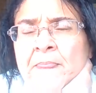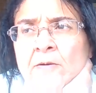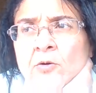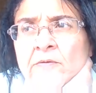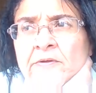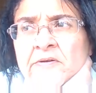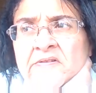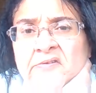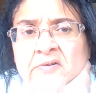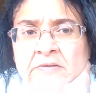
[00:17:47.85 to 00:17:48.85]
or there's
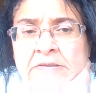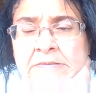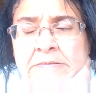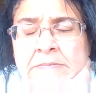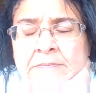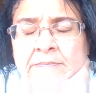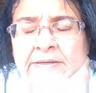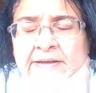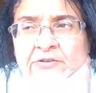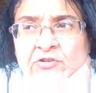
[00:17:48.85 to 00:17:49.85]
other
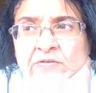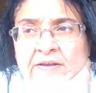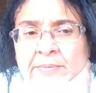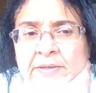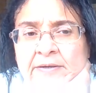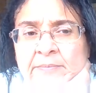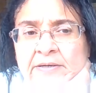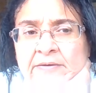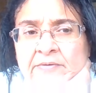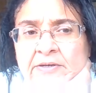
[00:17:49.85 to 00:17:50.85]
medications that can be
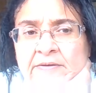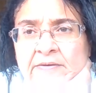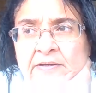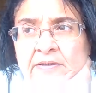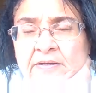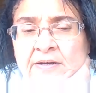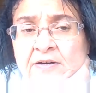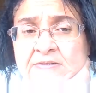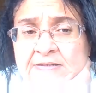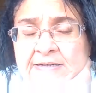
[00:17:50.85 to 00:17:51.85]
given in the ER
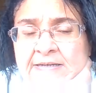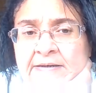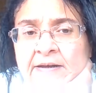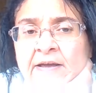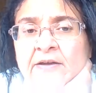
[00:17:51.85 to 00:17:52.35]
setting